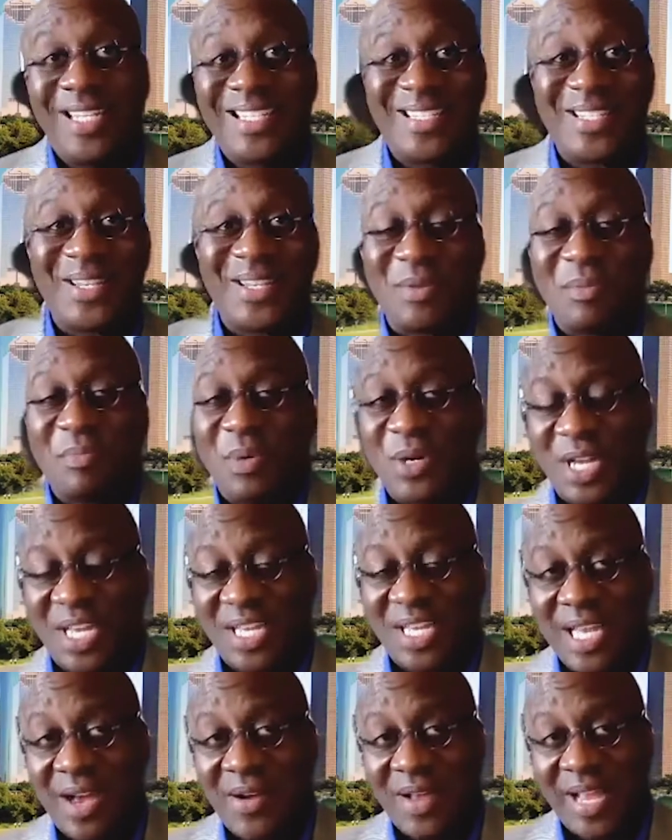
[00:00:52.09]
of the book
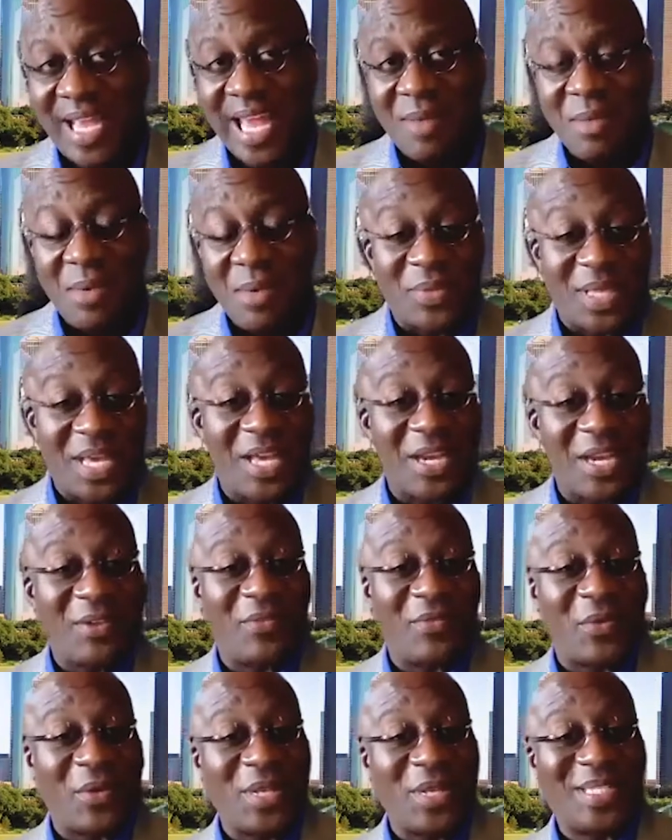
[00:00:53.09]
and how I came up with the
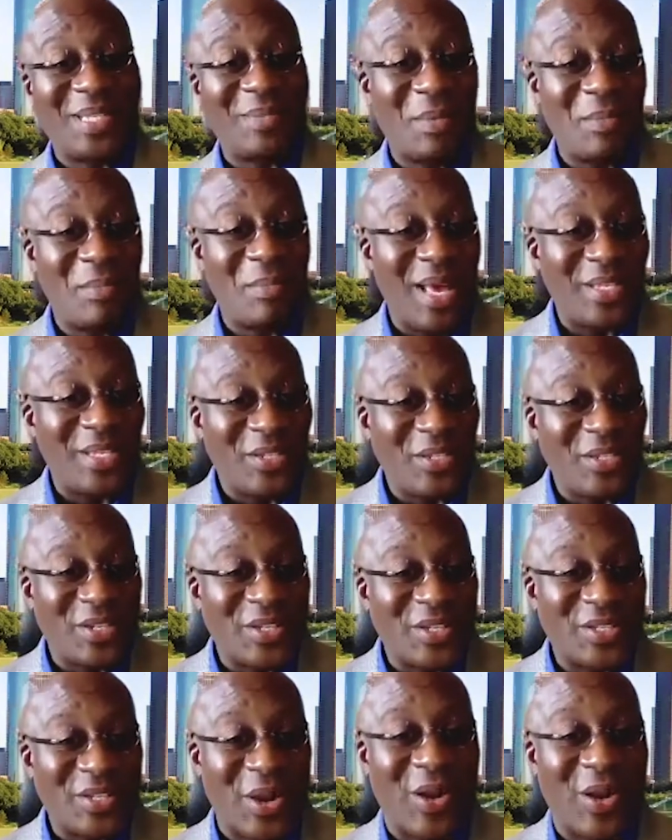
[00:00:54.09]
140 Simple
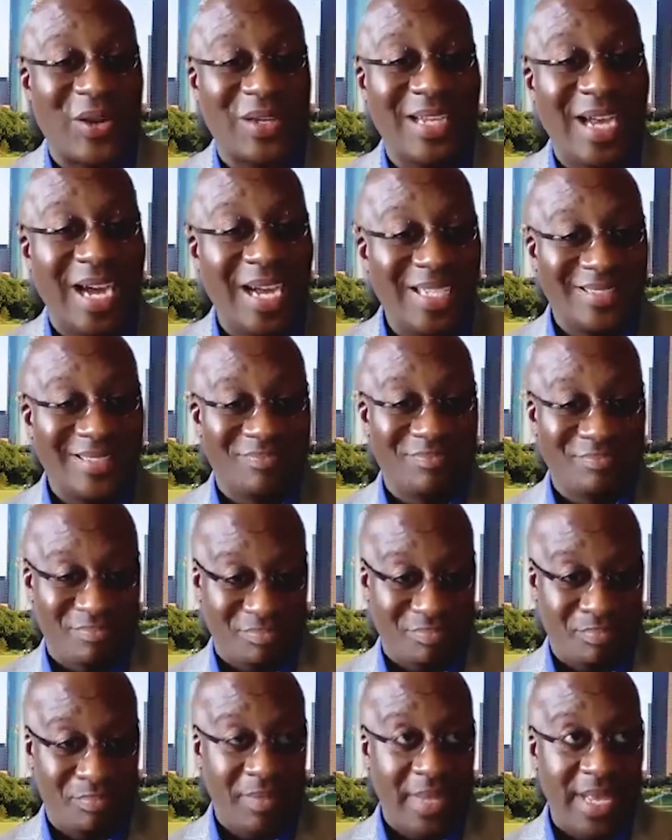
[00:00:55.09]
Messages are
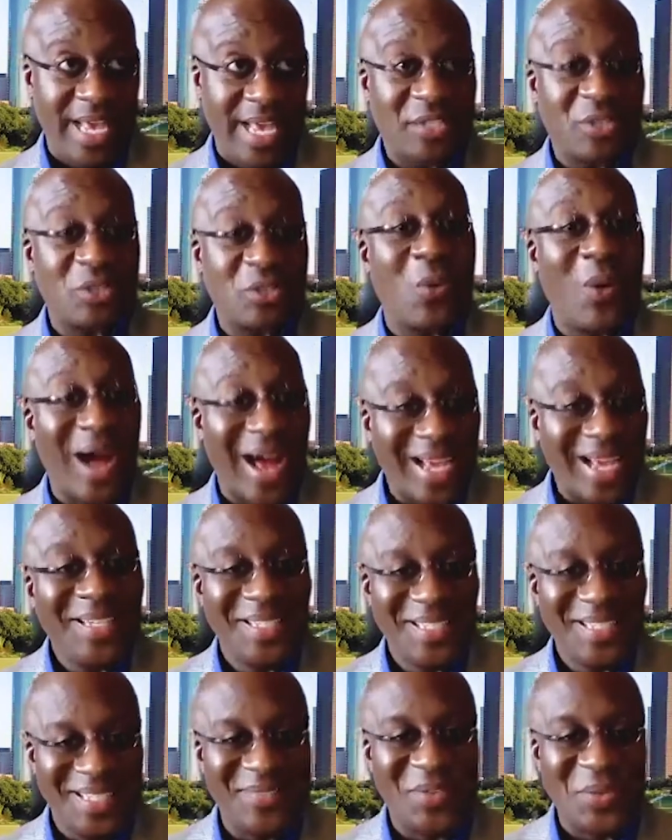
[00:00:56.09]
intertwined,
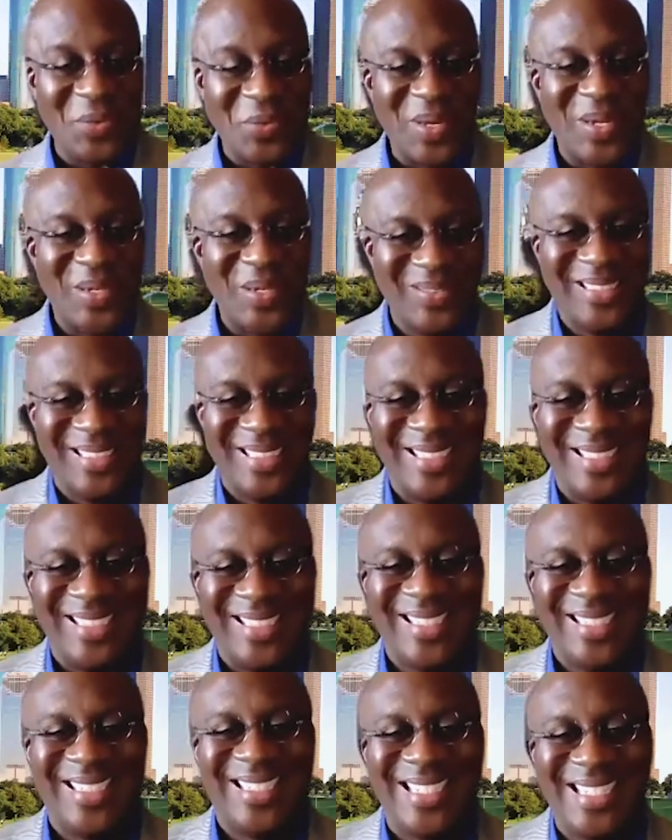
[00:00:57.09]
if you will.
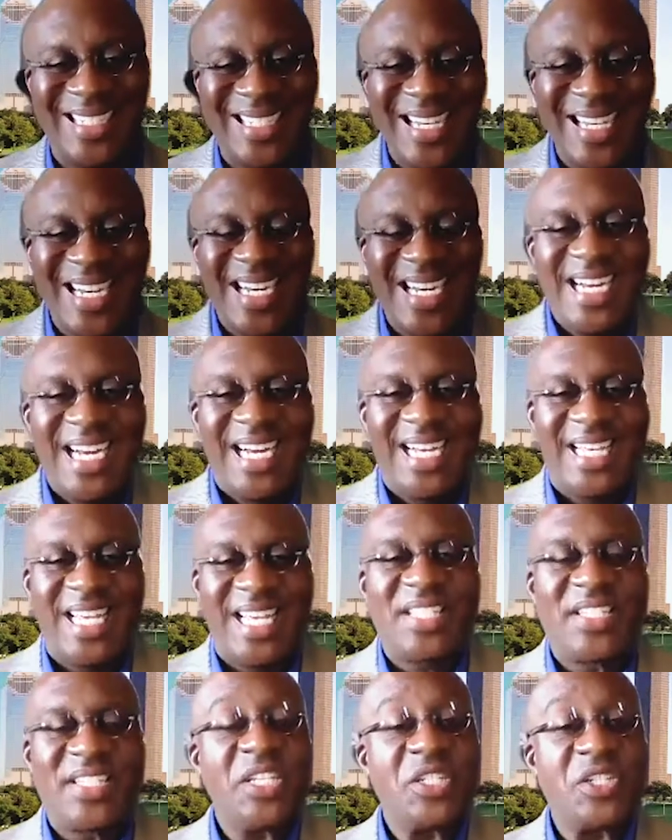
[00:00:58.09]

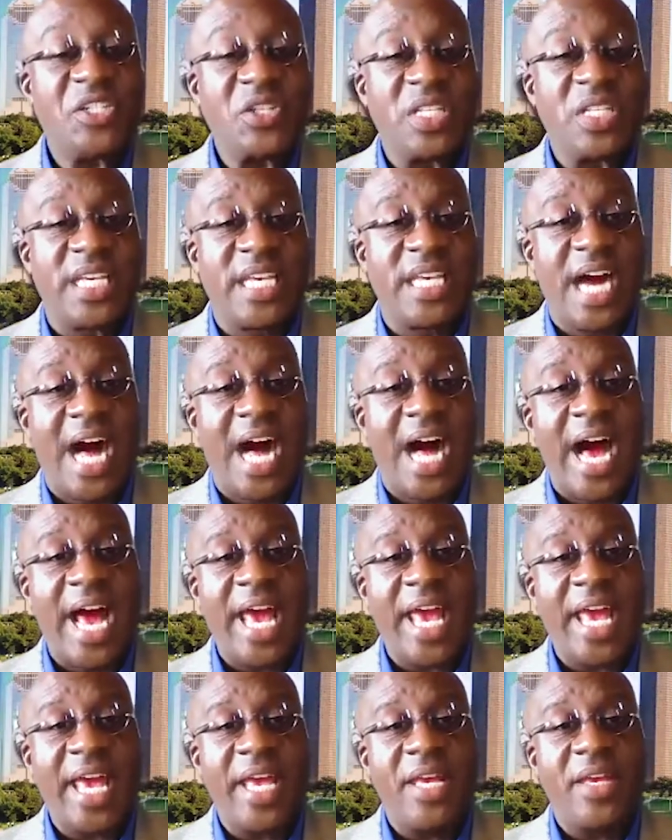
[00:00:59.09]
Essentially,
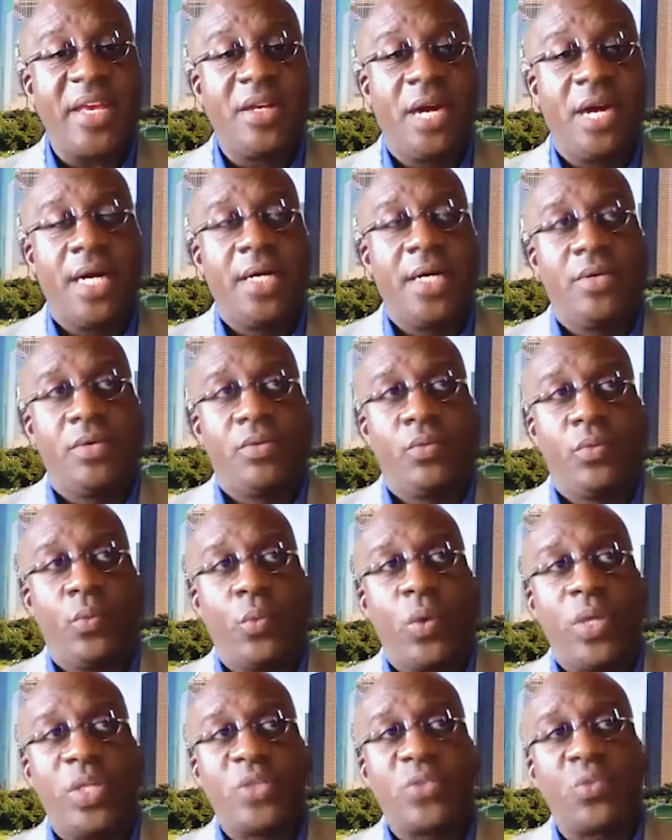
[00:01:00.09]
I
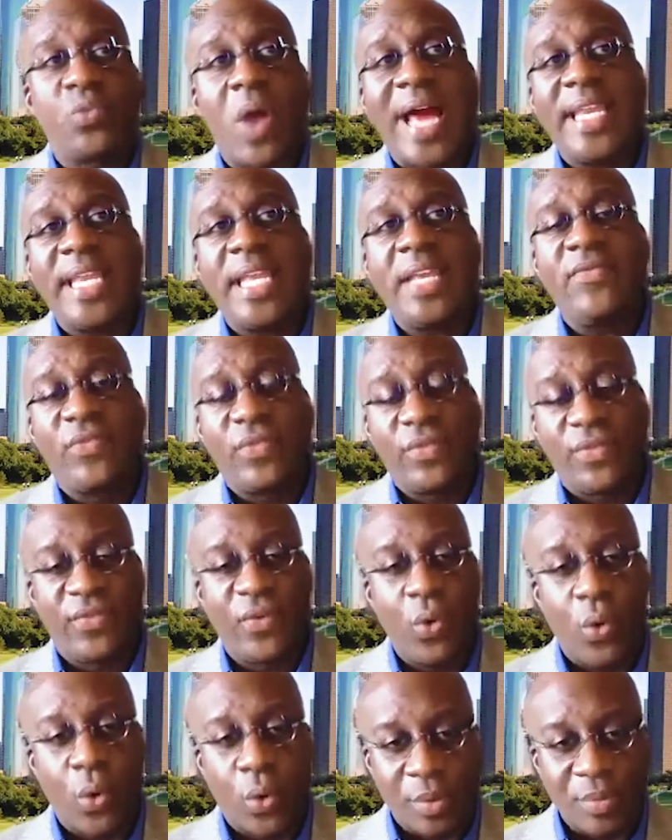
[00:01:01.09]
was writing for
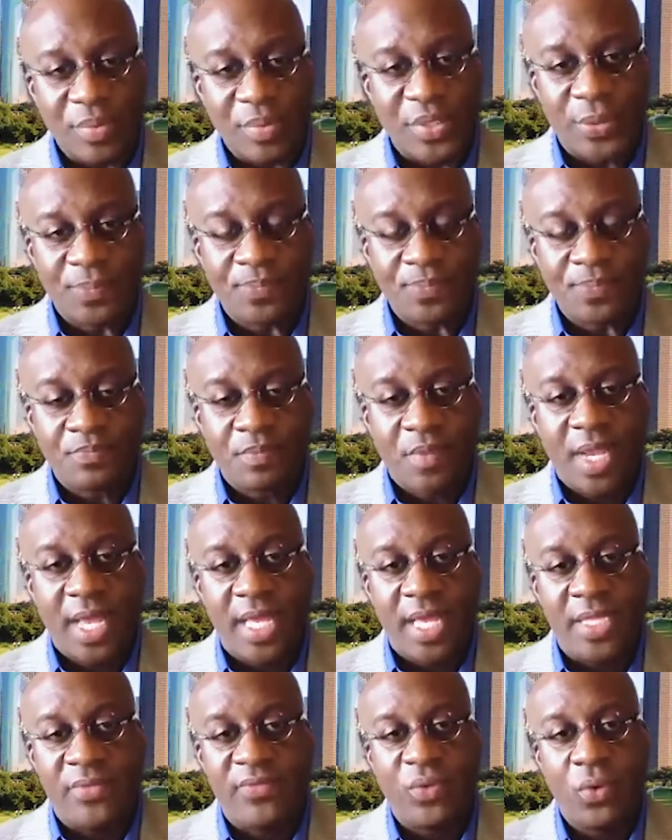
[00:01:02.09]
Forbes,
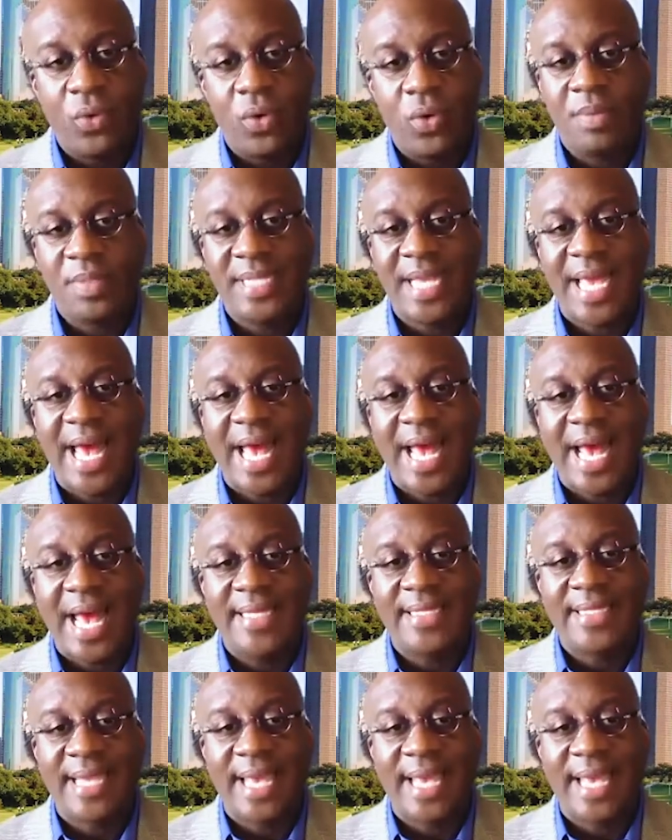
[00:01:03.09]
and Forbes has a